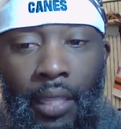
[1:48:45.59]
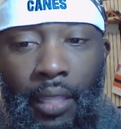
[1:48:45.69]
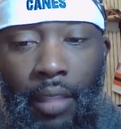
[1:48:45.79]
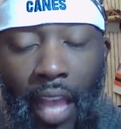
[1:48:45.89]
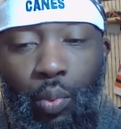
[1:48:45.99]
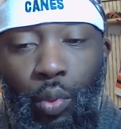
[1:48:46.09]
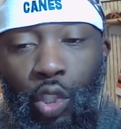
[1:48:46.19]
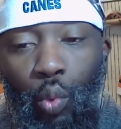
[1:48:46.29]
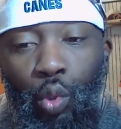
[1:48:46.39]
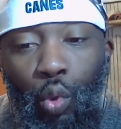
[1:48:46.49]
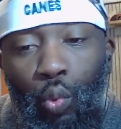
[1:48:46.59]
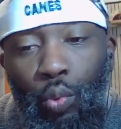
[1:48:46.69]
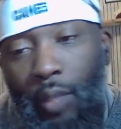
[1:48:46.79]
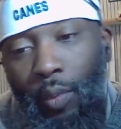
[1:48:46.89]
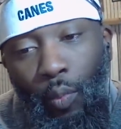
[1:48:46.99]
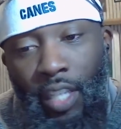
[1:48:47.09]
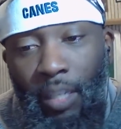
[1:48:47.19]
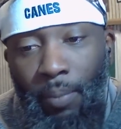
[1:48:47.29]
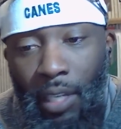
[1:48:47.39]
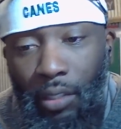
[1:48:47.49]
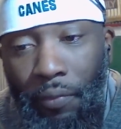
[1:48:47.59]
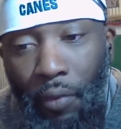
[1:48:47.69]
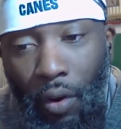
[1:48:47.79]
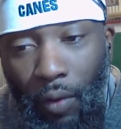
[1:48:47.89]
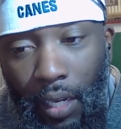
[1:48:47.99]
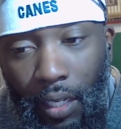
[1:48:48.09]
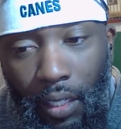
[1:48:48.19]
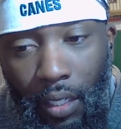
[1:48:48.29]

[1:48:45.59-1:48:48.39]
that's what you do. That's what resumes are for, right?